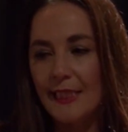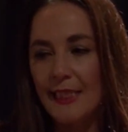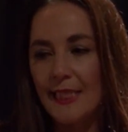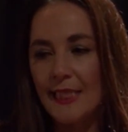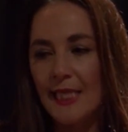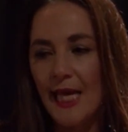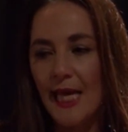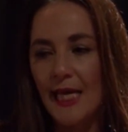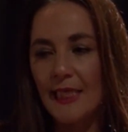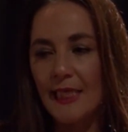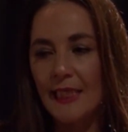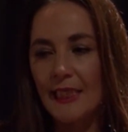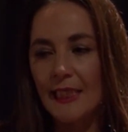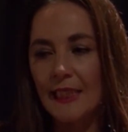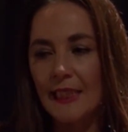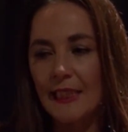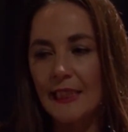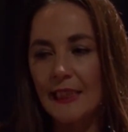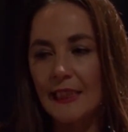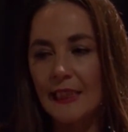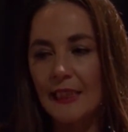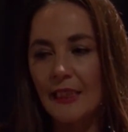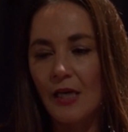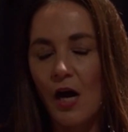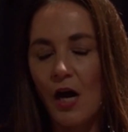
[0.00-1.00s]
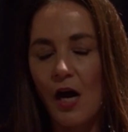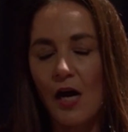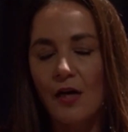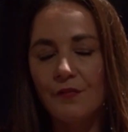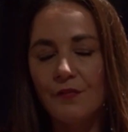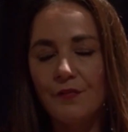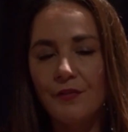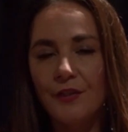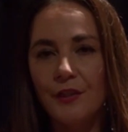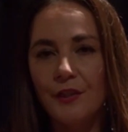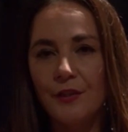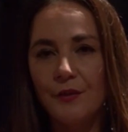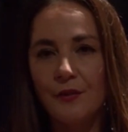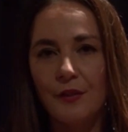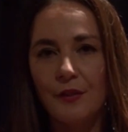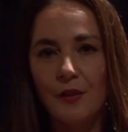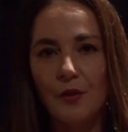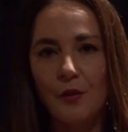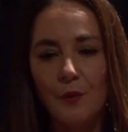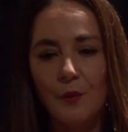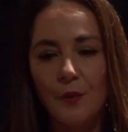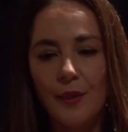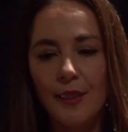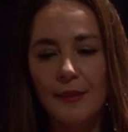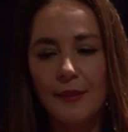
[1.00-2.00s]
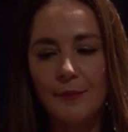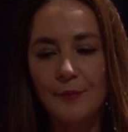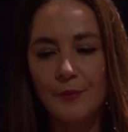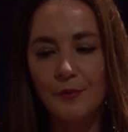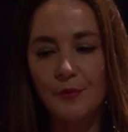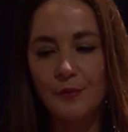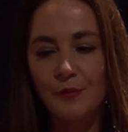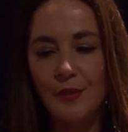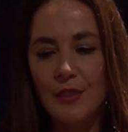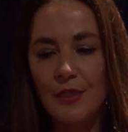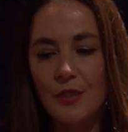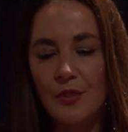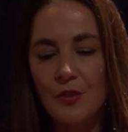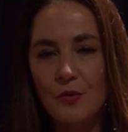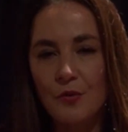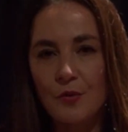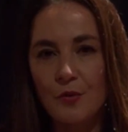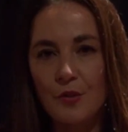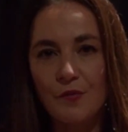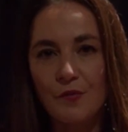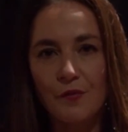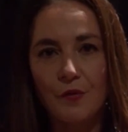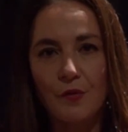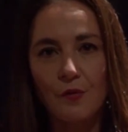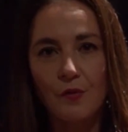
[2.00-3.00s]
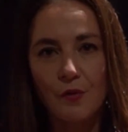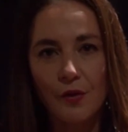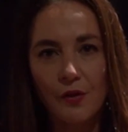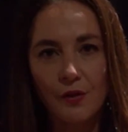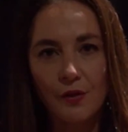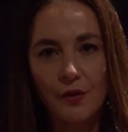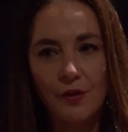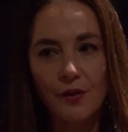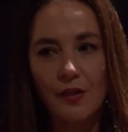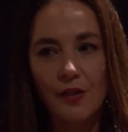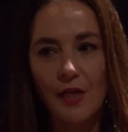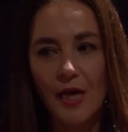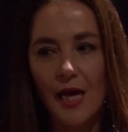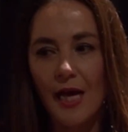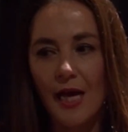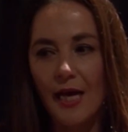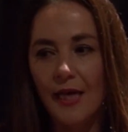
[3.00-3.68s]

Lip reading: they offer you incredible resource for growth,